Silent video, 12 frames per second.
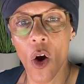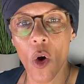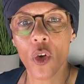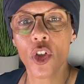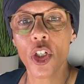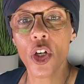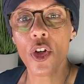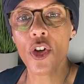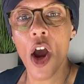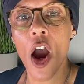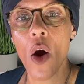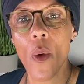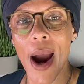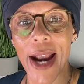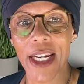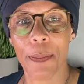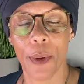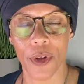Or do you know
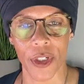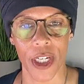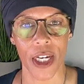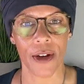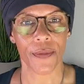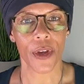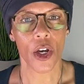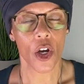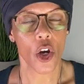anybody